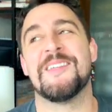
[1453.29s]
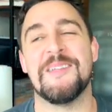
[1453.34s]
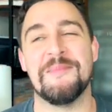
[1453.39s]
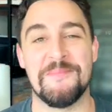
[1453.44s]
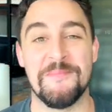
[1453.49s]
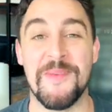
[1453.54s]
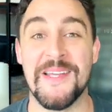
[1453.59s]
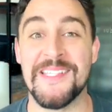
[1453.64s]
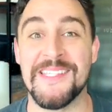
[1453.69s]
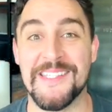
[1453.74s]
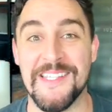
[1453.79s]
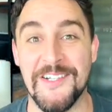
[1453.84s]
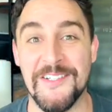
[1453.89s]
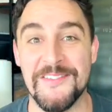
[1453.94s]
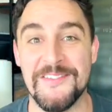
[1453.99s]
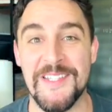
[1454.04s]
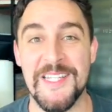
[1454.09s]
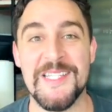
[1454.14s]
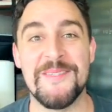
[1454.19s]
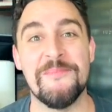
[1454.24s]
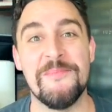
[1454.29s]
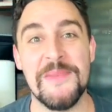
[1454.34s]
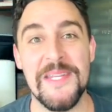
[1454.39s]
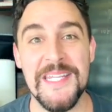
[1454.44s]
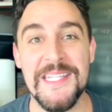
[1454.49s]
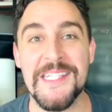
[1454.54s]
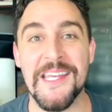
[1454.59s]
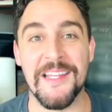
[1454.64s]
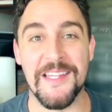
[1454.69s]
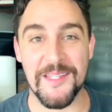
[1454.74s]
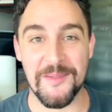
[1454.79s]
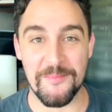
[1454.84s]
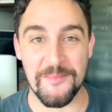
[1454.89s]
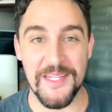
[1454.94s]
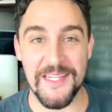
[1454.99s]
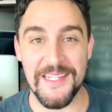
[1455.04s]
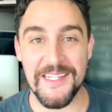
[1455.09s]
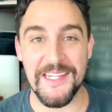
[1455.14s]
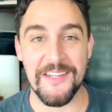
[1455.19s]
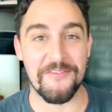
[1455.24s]
Myself. It's me telling
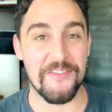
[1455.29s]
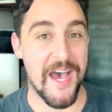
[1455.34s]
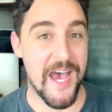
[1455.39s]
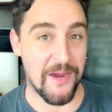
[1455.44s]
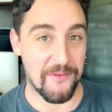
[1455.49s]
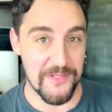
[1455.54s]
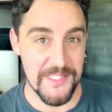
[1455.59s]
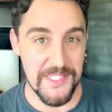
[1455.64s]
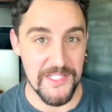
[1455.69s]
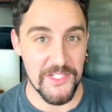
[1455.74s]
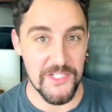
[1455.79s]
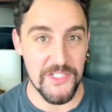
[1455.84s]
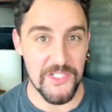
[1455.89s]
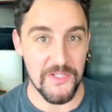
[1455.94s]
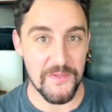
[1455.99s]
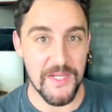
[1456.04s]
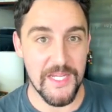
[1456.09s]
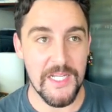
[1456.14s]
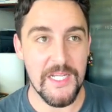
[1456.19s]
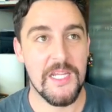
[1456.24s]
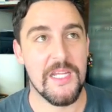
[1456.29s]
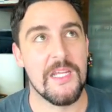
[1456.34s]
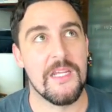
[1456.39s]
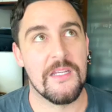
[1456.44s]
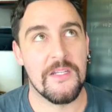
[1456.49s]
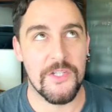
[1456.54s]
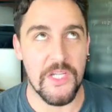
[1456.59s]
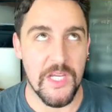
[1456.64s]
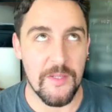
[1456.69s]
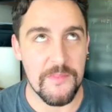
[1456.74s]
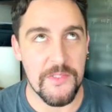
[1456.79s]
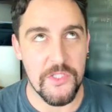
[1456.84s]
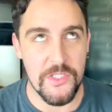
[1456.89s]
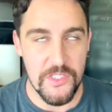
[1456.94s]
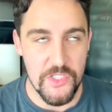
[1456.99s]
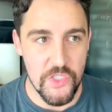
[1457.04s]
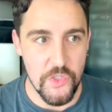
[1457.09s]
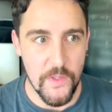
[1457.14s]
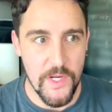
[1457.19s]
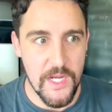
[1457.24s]
me if I was going to do it, James,
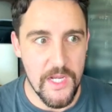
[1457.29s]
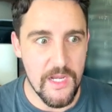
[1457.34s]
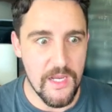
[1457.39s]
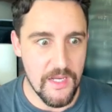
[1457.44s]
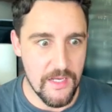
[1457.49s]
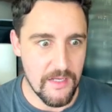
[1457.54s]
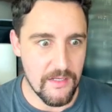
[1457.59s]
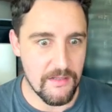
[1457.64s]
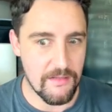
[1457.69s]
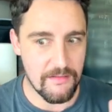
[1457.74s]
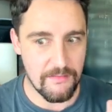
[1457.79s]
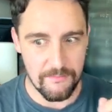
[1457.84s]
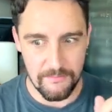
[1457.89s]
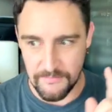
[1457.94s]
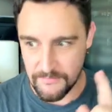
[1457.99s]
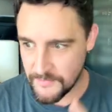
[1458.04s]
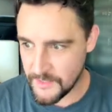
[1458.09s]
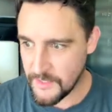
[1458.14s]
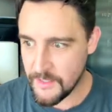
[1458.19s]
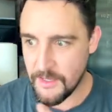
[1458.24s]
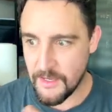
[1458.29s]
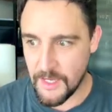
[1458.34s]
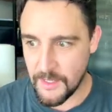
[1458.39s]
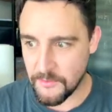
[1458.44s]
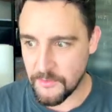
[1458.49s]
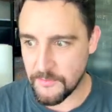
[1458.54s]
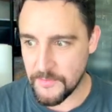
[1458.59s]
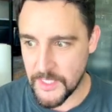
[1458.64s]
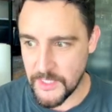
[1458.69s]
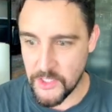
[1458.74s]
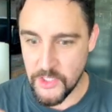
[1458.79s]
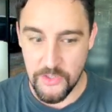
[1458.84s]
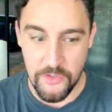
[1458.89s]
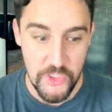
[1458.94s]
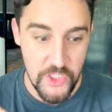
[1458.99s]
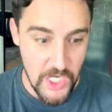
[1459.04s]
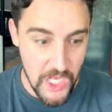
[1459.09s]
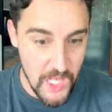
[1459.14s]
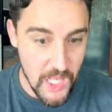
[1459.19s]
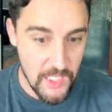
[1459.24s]
just join in. We made you
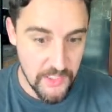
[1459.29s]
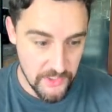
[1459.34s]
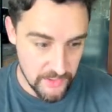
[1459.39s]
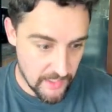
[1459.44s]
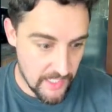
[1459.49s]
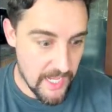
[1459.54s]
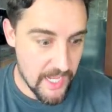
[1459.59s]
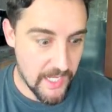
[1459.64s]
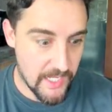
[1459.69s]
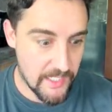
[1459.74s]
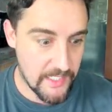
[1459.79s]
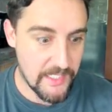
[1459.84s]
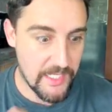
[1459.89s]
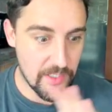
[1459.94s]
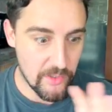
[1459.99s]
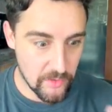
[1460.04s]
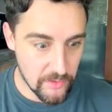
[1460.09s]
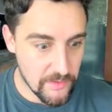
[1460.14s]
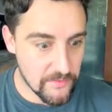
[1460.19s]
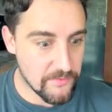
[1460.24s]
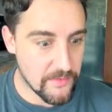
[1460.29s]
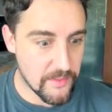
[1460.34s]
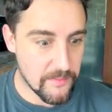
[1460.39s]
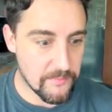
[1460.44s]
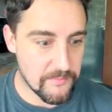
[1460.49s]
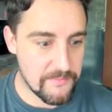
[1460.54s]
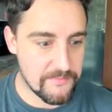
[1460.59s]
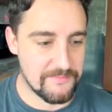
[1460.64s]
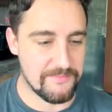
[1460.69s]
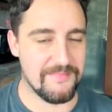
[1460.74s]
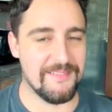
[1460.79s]
July, get all of them.